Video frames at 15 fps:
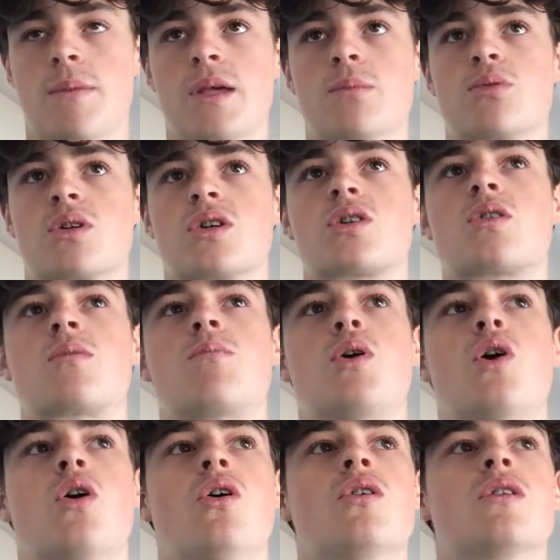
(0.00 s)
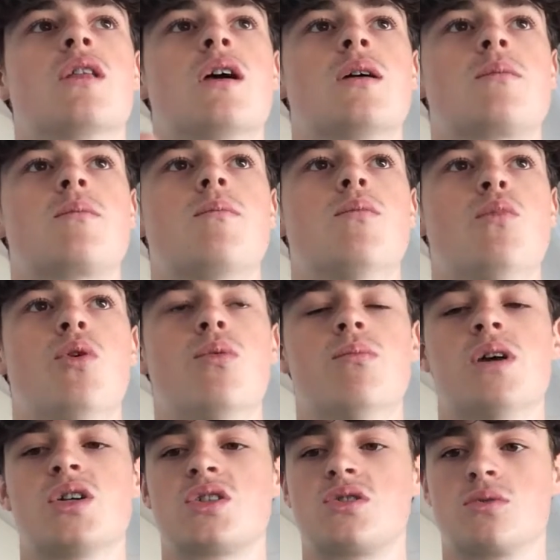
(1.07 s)
People that put on like more
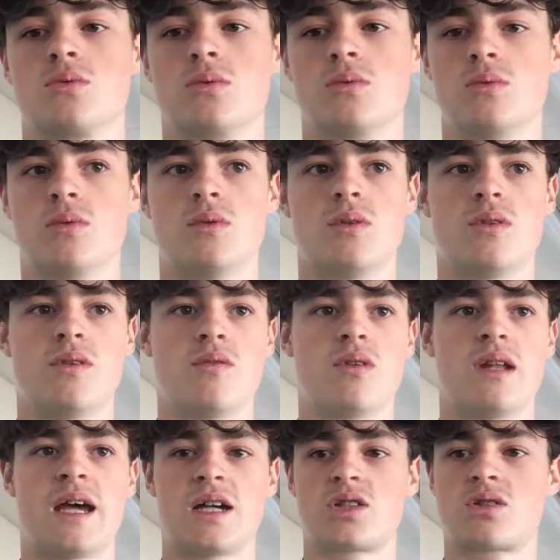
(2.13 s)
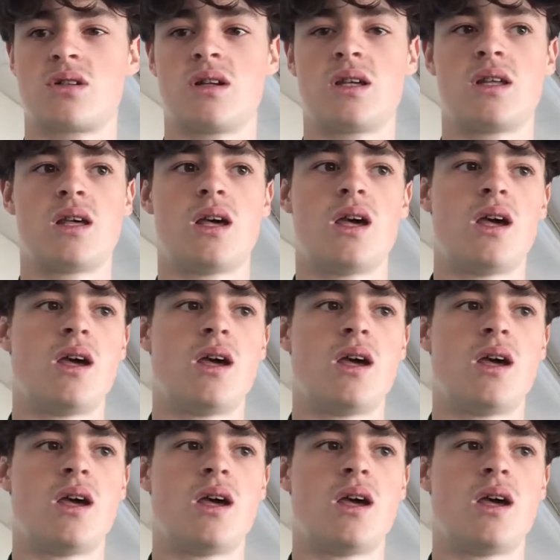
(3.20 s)
muscle naturally,